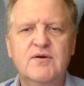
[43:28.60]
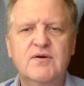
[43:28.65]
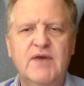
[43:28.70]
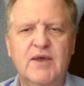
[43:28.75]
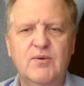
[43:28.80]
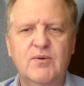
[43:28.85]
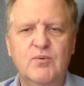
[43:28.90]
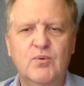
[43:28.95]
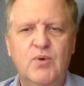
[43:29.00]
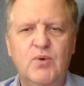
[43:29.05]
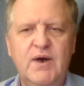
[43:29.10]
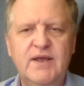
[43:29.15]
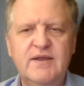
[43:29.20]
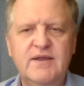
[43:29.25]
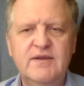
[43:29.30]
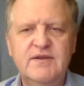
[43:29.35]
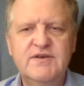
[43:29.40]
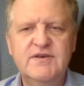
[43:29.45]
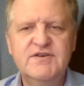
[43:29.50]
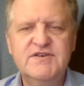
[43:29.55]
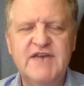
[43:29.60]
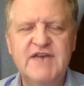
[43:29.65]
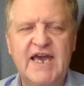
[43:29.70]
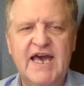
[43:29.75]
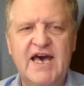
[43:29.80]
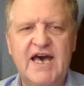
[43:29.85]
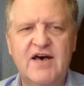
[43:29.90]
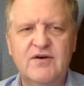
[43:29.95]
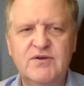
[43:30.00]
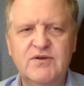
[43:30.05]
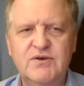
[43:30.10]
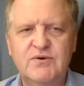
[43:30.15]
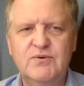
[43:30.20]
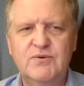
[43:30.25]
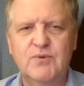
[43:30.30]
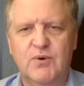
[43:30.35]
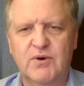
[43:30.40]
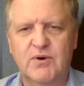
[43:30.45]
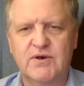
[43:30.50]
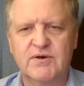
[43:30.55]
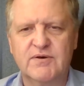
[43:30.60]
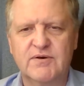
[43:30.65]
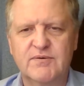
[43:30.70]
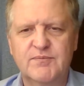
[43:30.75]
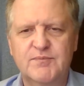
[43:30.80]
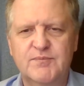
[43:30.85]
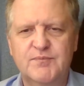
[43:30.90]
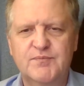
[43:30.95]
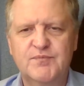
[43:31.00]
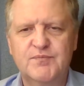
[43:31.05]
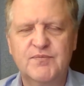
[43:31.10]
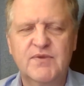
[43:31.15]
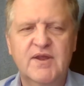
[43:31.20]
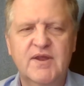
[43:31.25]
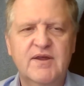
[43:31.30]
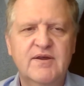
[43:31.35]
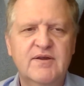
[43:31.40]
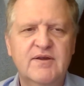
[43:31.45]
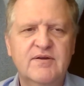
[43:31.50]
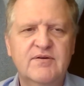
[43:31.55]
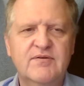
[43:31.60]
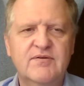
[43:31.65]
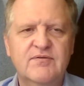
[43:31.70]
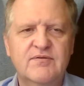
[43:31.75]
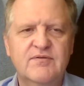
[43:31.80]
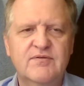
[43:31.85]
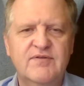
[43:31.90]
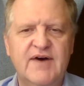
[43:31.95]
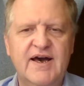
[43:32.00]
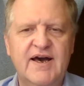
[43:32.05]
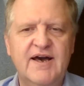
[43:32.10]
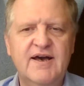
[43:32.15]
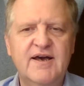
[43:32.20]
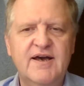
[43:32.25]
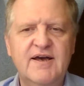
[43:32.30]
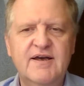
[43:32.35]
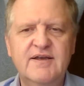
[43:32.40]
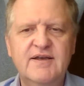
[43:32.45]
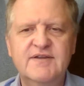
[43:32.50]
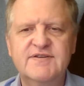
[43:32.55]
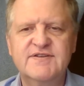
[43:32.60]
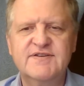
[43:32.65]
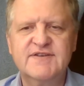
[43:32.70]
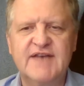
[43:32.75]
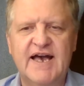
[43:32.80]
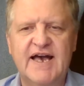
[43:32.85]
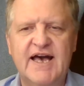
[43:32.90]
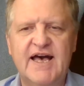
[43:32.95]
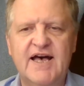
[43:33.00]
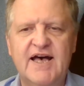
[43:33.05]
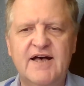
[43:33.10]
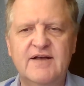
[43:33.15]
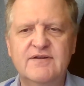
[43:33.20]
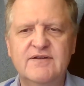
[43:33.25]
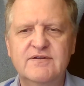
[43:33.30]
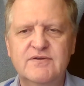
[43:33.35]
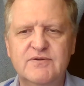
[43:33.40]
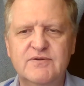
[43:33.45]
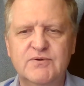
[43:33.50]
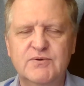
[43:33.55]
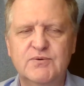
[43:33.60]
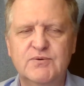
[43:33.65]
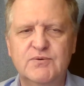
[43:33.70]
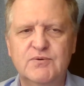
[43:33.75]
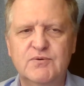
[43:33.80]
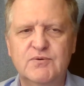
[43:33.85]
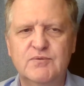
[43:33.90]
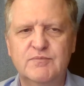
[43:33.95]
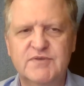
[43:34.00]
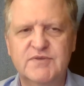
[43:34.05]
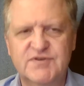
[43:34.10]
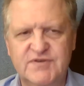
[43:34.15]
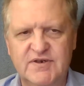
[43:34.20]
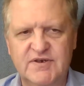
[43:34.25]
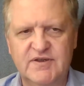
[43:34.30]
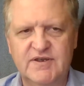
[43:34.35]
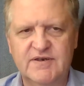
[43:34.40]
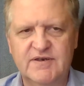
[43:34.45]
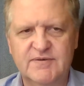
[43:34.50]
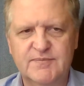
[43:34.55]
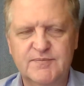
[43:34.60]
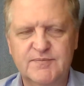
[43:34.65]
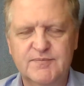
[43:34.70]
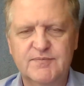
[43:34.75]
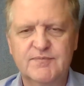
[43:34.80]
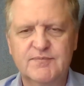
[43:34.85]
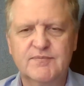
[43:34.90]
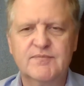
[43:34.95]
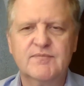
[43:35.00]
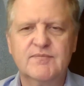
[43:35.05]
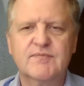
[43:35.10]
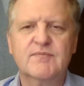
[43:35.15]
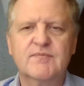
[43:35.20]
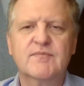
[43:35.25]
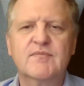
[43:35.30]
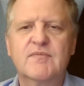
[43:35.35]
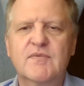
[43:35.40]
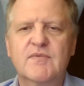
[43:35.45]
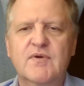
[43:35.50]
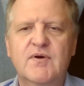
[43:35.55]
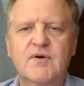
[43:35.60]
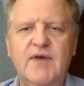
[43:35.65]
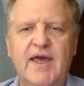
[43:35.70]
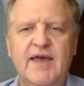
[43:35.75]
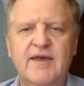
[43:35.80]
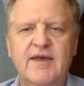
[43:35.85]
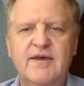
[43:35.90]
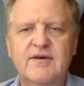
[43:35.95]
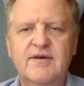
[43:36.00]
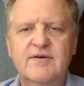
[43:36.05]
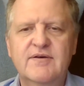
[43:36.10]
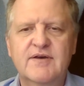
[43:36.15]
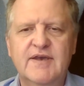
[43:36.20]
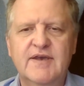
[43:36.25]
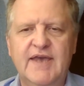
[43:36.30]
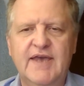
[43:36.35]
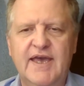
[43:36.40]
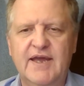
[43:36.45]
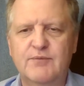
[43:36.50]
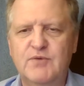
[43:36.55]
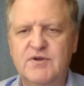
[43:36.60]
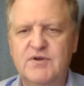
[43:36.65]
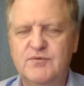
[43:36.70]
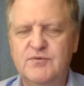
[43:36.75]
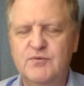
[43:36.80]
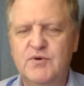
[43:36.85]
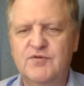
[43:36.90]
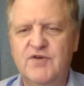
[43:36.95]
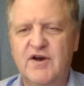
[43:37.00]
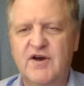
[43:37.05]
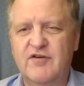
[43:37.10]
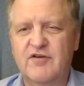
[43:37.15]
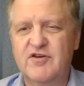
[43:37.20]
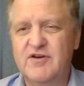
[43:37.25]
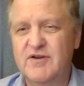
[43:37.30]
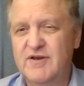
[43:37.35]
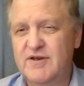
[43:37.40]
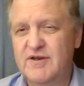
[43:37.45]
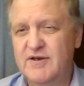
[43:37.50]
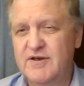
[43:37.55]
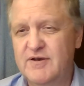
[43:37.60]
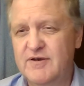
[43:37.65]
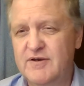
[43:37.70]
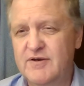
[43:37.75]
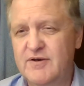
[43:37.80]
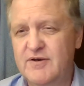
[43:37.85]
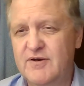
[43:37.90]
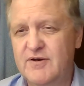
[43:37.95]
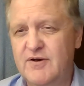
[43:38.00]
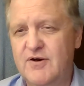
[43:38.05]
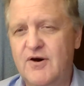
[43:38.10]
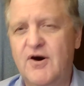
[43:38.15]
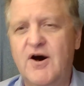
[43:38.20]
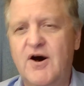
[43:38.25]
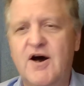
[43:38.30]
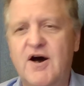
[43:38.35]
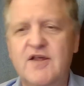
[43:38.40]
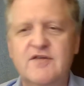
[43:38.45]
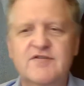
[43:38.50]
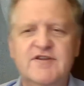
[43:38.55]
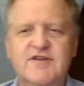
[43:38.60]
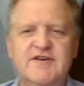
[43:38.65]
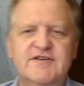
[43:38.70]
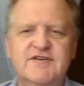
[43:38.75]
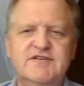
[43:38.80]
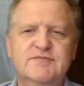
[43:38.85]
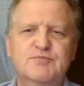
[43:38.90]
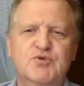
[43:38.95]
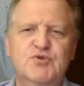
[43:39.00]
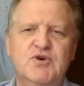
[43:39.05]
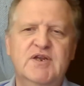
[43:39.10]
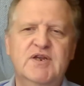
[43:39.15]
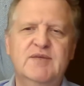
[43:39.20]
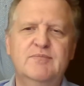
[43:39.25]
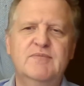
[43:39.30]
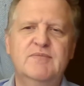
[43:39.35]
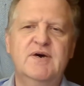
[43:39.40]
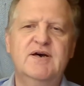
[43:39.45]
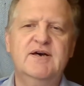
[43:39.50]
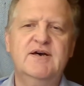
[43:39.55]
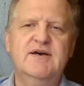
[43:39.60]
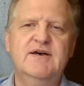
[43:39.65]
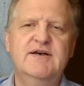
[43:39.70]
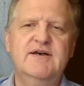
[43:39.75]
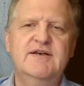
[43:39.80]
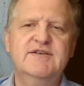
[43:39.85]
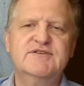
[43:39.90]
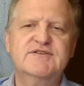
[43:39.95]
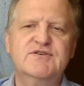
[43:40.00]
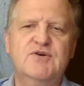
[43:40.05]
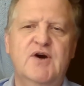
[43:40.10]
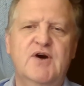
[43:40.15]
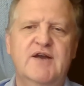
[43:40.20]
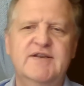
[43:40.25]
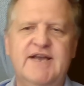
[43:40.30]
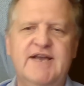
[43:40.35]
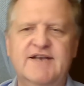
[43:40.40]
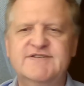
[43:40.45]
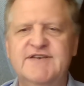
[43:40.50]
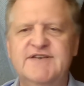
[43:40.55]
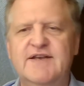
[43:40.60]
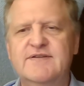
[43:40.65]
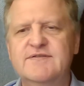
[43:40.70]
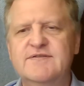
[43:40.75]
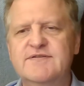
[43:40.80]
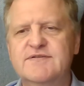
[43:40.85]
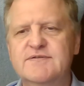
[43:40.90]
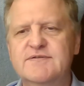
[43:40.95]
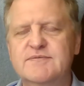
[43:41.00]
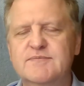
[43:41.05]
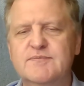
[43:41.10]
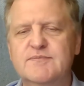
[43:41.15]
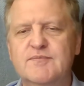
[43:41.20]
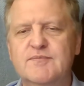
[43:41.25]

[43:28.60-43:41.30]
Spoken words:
Okay, what shall you order? Vad skall du bestilla? Okay, again, we've covered all of this pretty much. Go on, next sentence.